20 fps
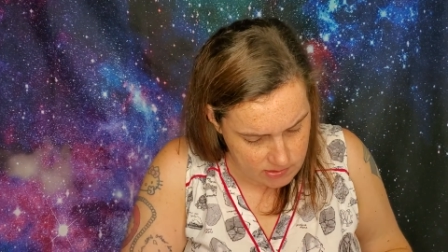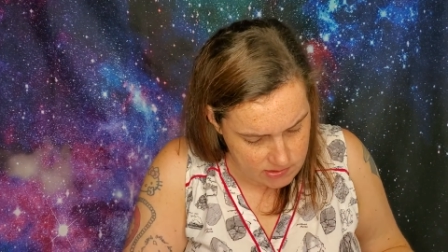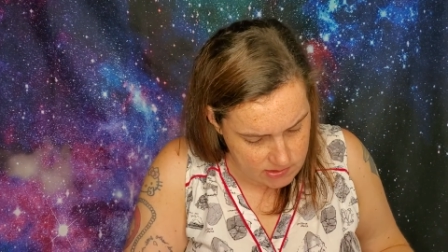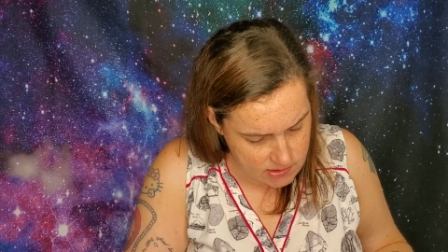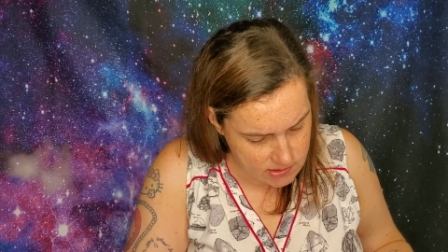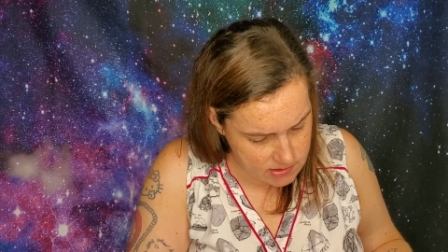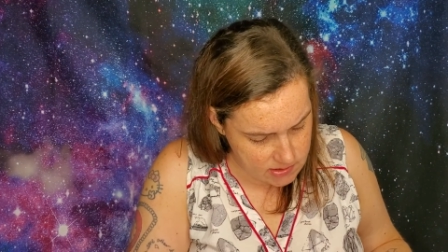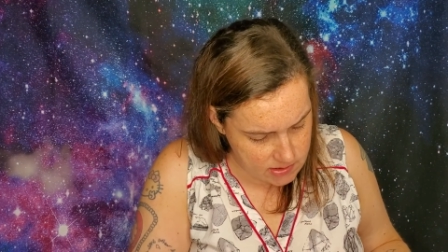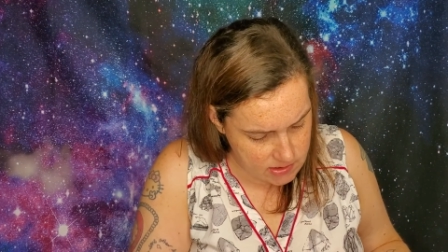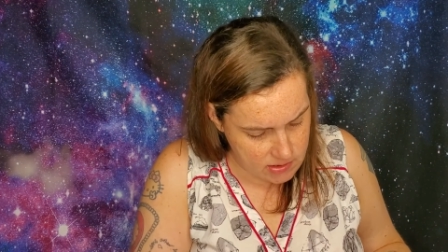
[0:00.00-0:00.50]

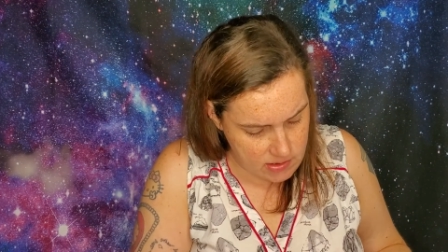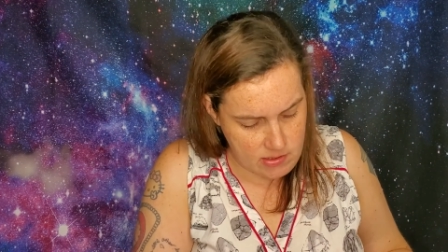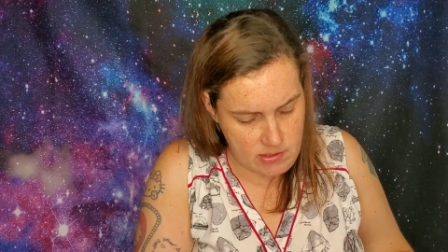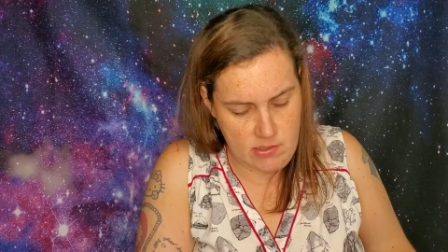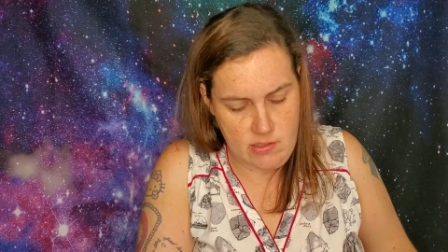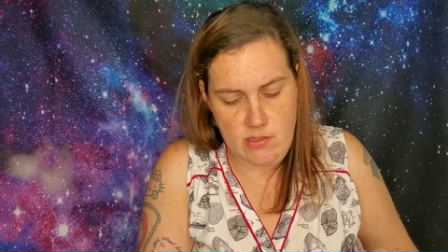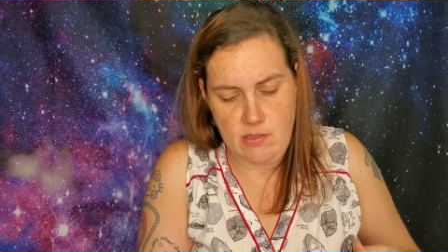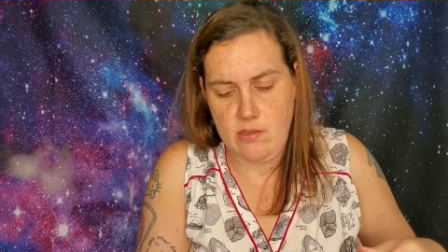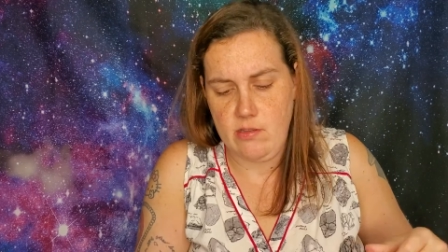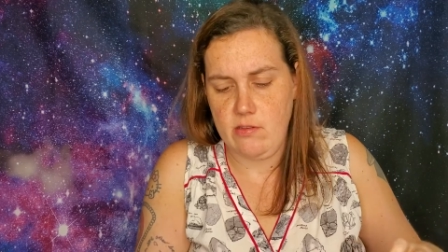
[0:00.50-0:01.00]
it
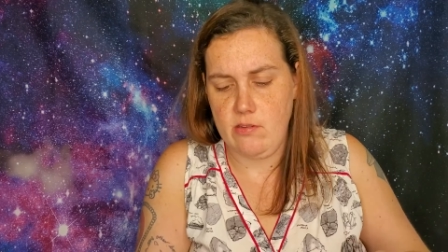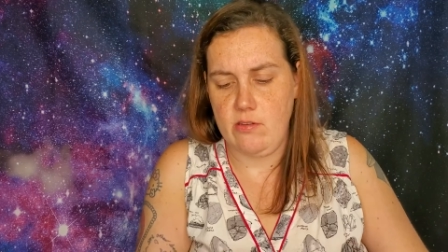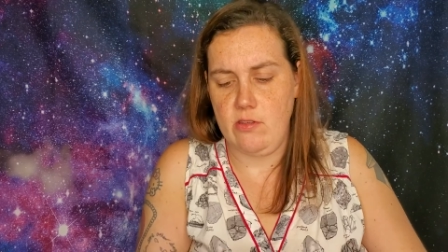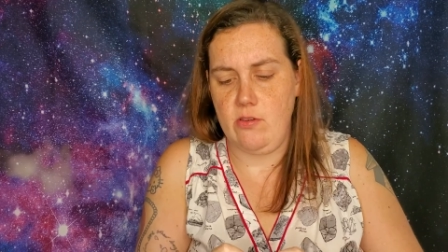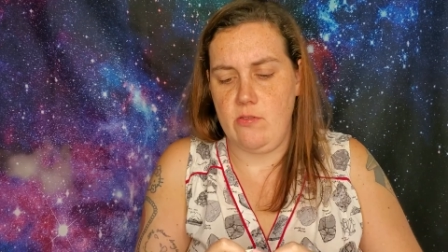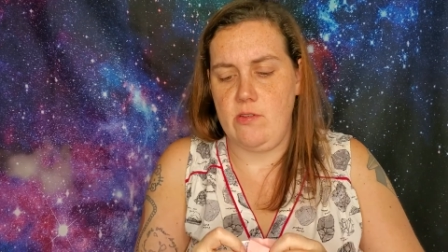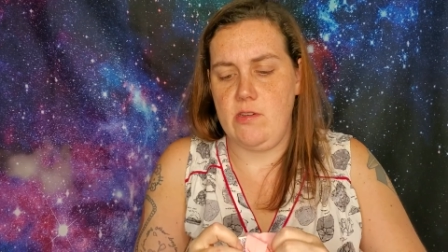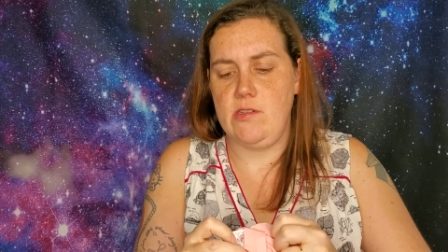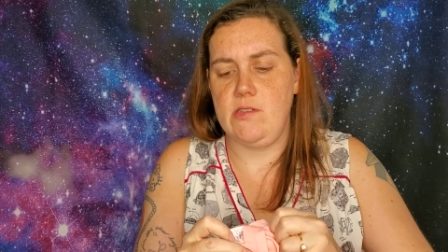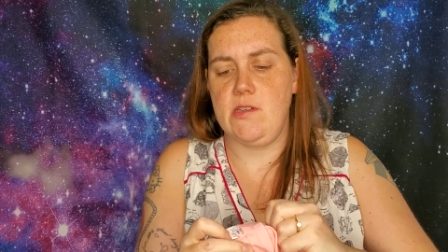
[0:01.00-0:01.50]

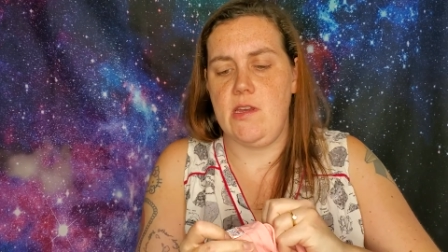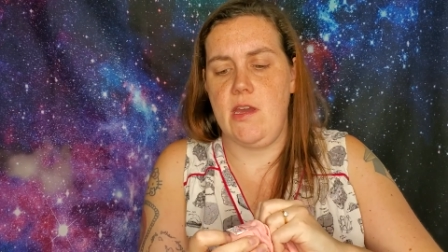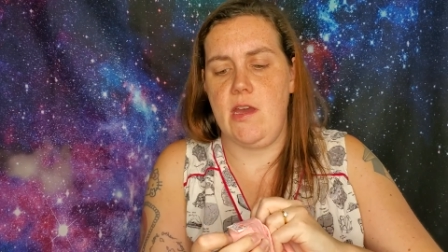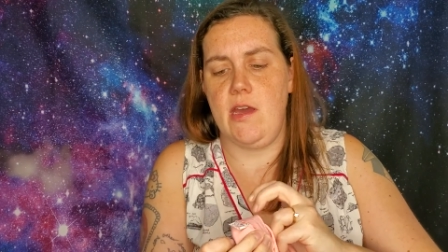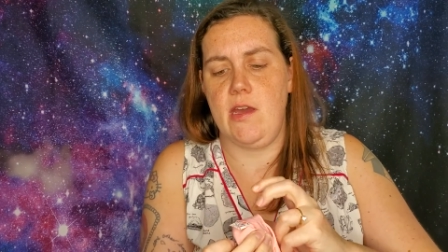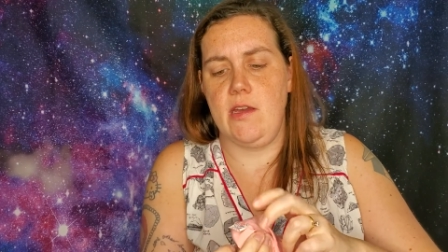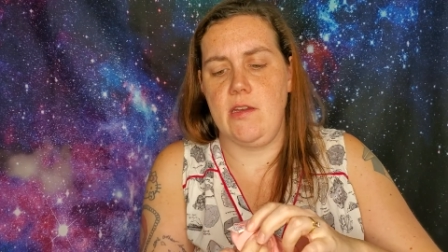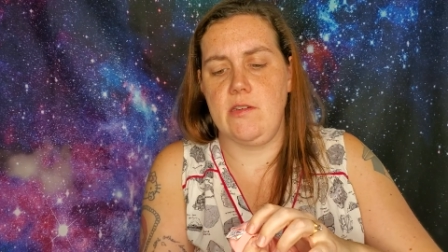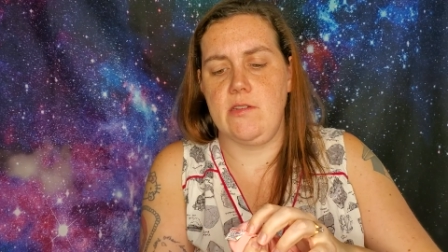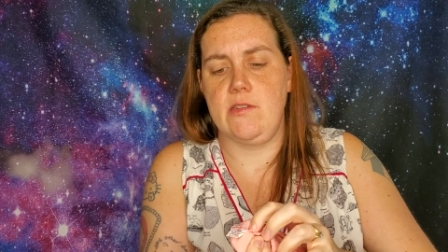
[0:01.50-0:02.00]
union
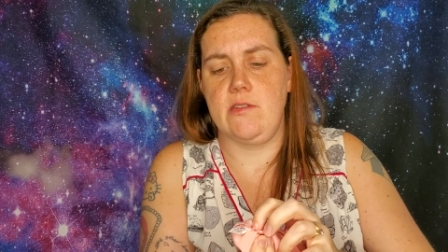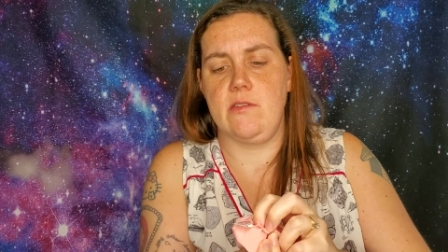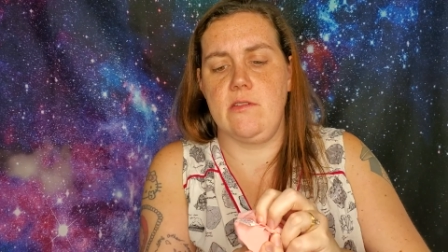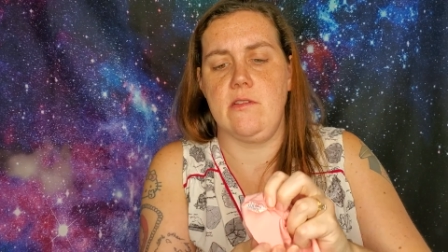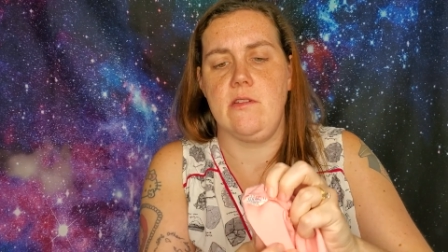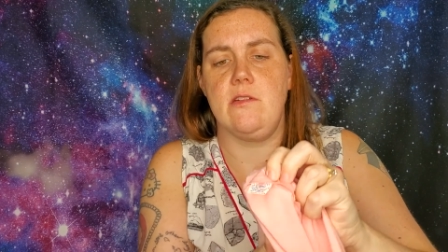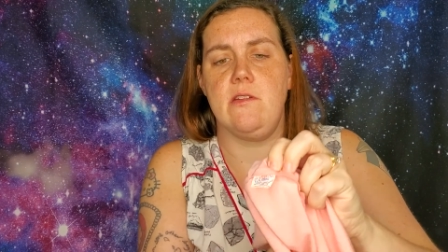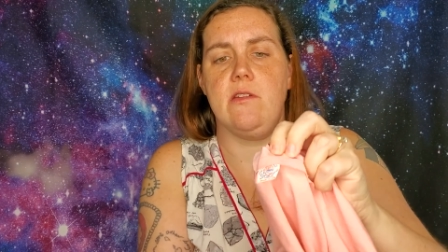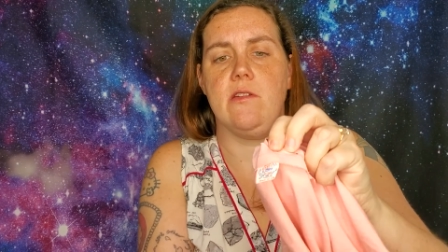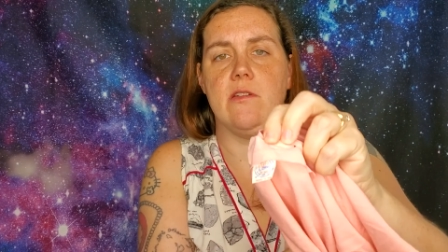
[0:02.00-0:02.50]
tag
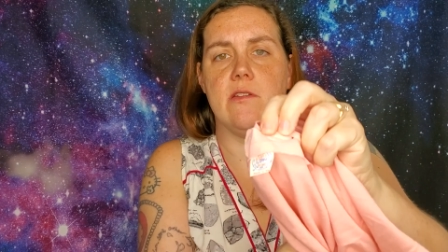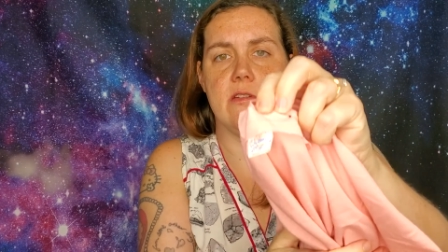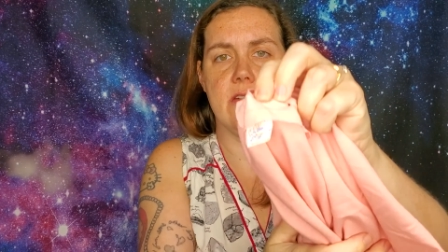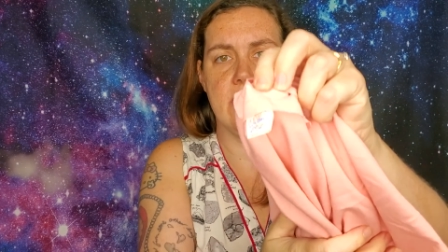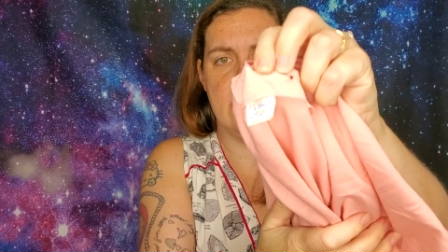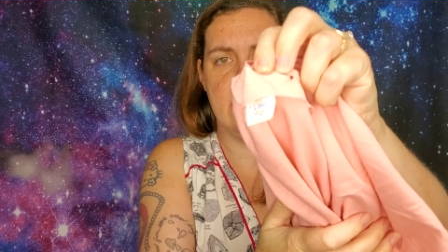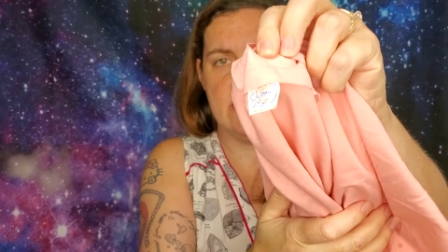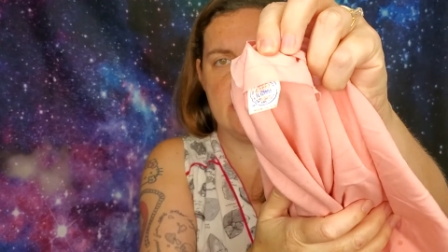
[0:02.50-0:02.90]
in the